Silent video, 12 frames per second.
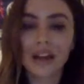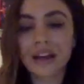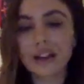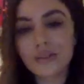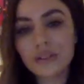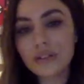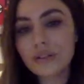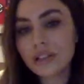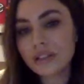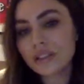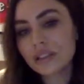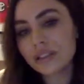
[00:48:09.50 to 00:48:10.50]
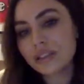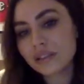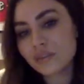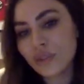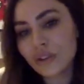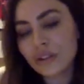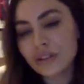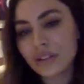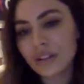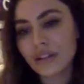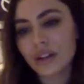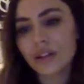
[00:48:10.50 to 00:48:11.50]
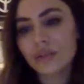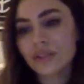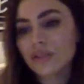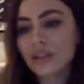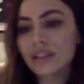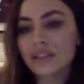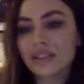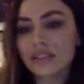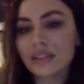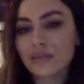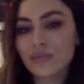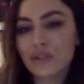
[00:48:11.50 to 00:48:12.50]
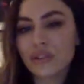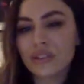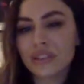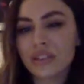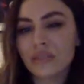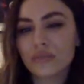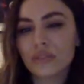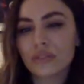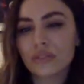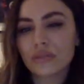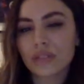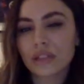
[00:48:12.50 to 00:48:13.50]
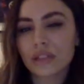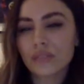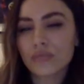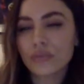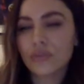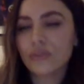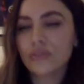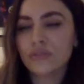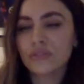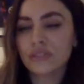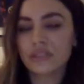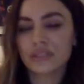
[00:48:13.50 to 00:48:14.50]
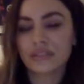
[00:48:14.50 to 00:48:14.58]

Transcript: I don't want to wait until tomorrow. I don't want to wait until the morning when the rain is pouring.